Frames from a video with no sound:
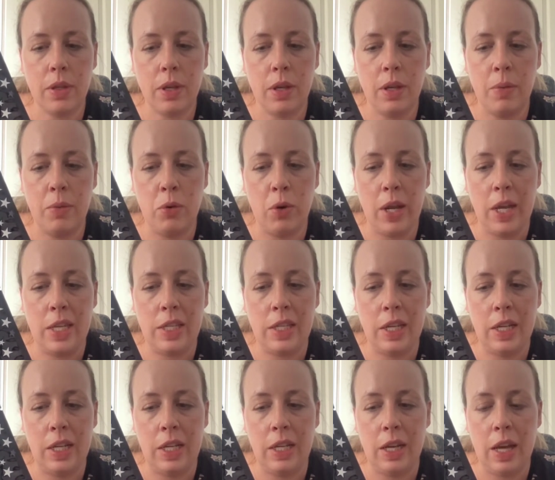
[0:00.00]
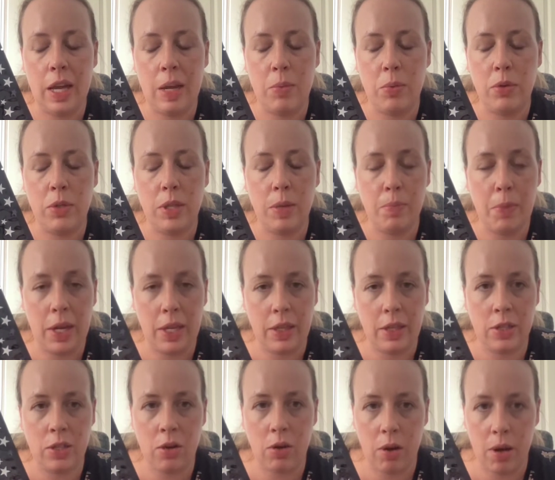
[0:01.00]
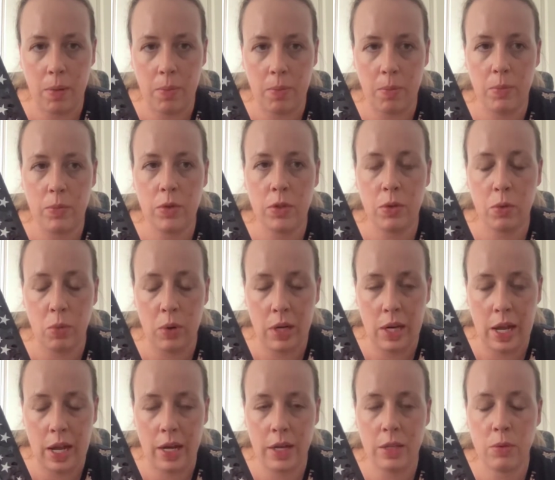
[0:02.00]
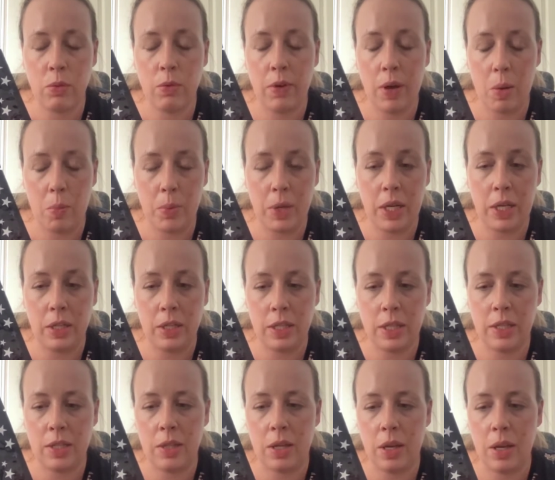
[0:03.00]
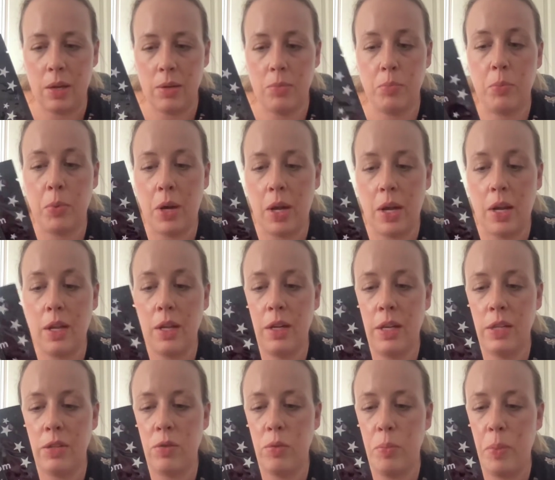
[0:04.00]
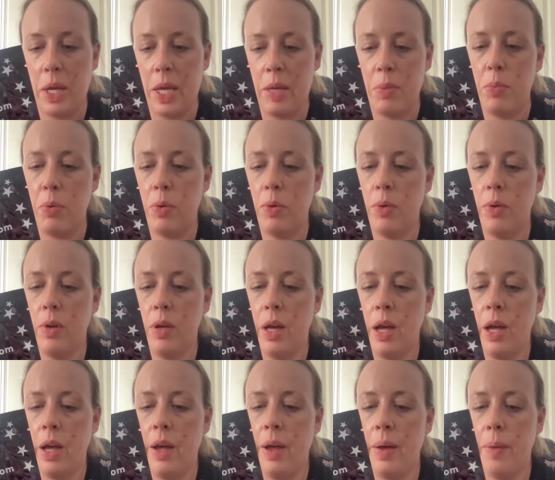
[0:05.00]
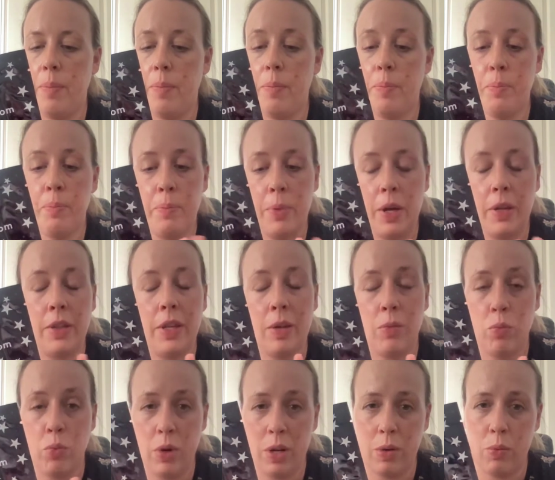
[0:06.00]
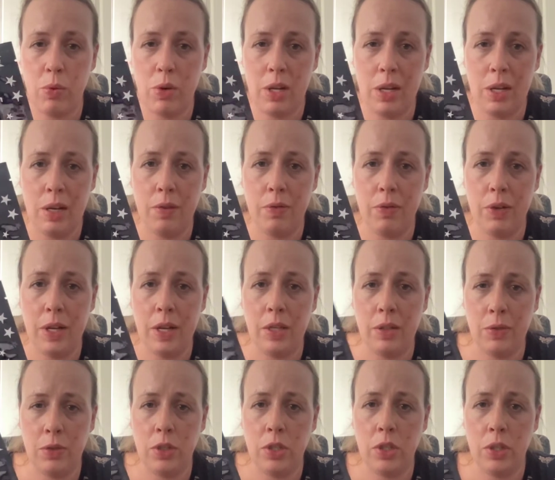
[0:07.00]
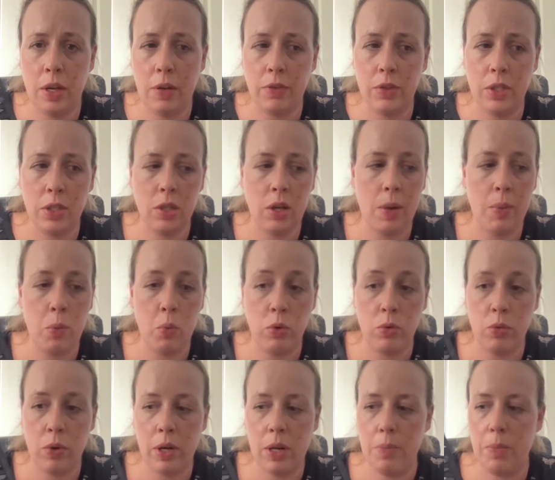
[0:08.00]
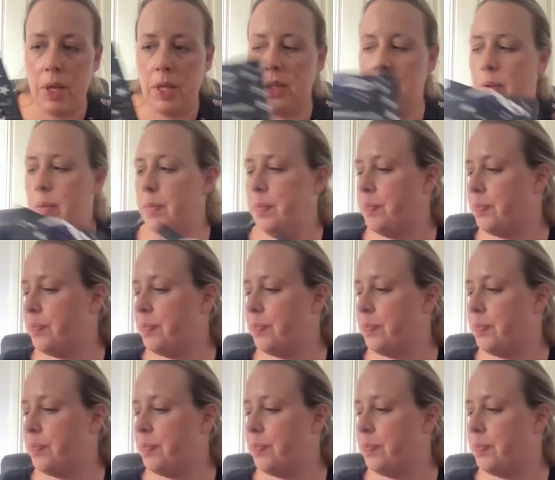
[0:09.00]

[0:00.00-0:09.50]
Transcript: not easily able to make the time to relax without being disturbed by little people, but they're really, really lovely, and if you do have the time, I would recommend them.